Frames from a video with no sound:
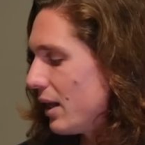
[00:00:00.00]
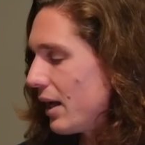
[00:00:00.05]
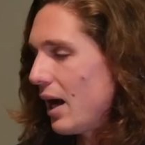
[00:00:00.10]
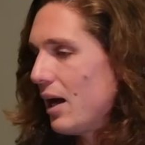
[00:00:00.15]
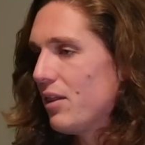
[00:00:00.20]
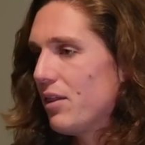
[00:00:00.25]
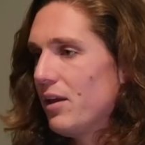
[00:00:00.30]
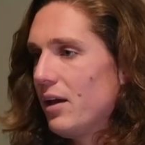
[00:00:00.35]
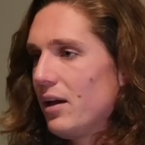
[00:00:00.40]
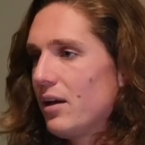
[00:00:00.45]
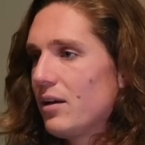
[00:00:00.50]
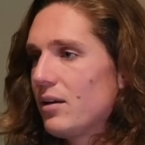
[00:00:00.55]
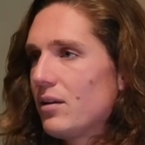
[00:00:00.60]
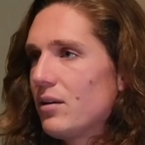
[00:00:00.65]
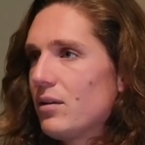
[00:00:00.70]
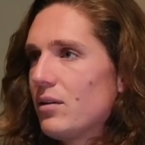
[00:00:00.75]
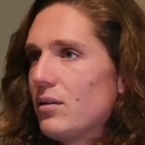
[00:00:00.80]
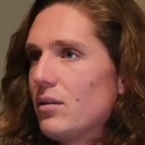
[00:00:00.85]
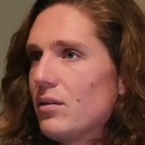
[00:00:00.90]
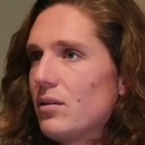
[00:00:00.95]
Like, I think
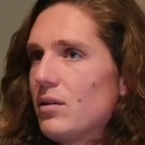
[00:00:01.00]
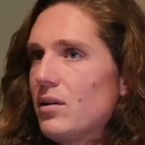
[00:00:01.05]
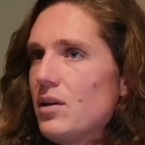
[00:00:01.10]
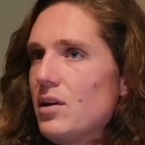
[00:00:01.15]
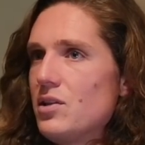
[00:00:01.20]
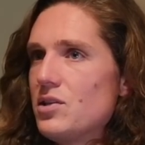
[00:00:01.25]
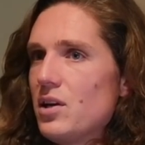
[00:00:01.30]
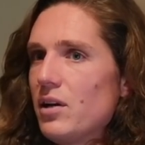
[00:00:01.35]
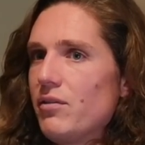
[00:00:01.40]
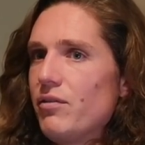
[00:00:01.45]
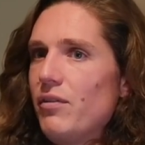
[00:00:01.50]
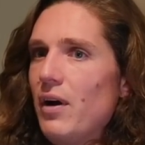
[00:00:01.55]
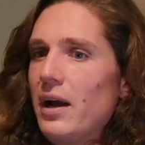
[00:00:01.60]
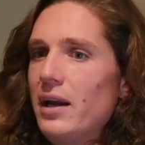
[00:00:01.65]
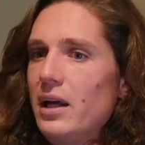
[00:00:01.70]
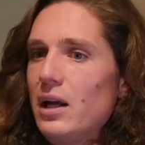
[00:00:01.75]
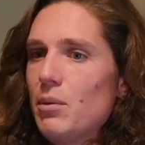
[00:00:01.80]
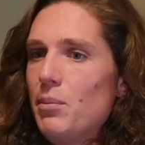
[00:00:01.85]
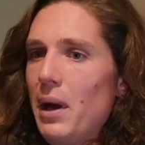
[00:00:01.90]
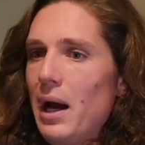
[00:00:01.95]
it's like
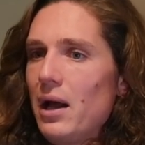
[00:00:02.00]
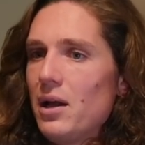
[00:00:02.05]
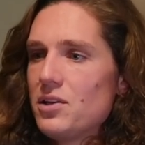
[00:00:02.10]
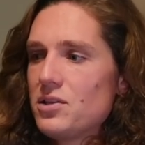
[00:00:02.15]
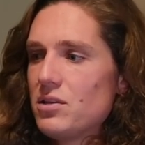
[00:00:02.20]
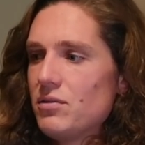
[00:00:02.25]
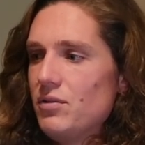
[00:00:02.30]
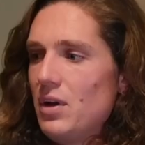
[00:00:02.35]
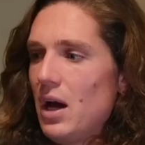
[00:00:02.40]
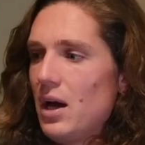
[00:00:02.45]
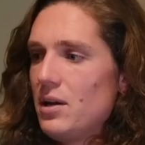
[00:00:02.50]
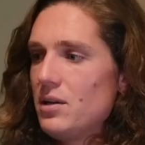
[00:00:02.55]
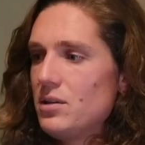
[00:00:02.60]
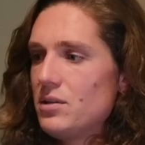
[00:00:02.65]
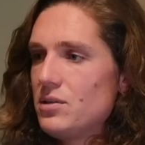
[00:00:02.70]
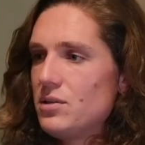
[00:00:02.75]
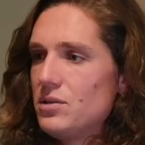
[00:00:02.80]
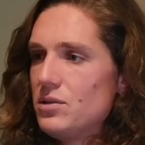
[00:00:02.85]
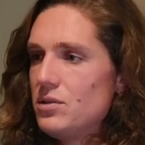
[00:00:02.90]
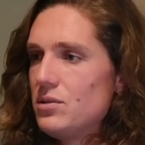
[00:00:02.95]
finding a balance of not